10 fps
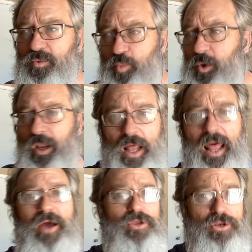will
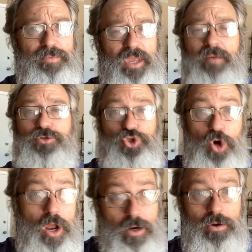allow you to become
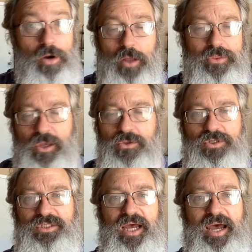stronger on the other
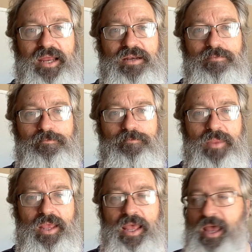side.
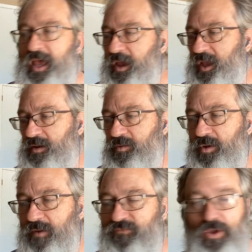
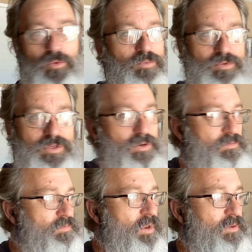And if you
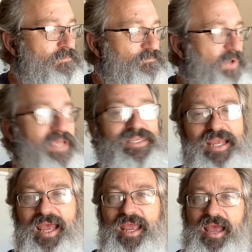
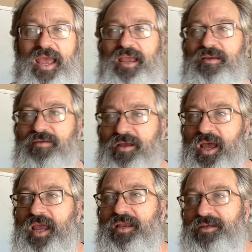facing a,
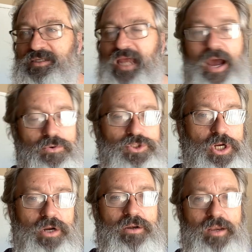a, a
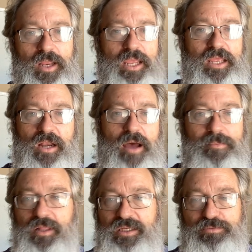downturn,
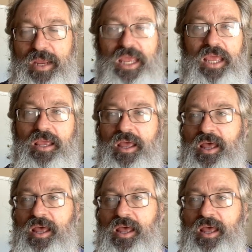economically speaking,